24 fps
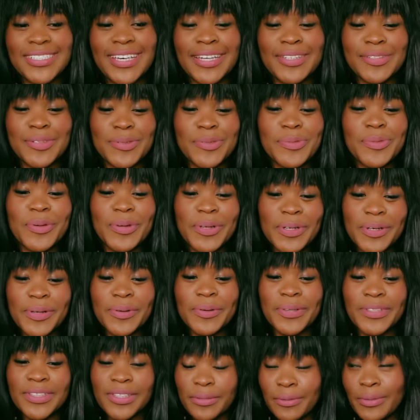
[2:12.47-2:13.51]
I do work
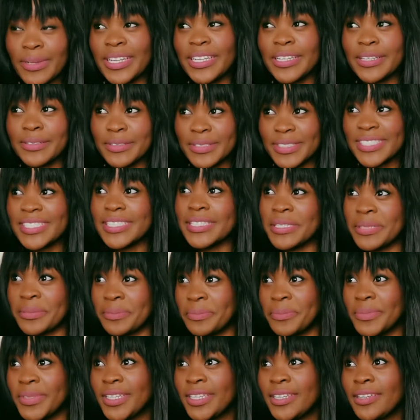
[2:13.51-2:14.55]
with a really good
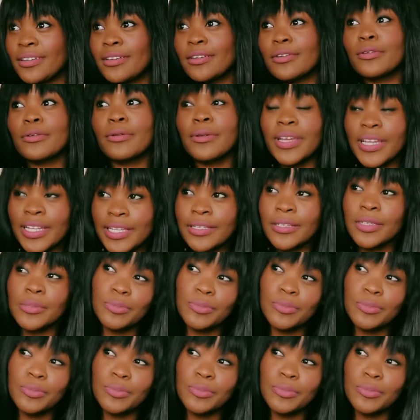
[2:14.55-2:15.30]
team, really good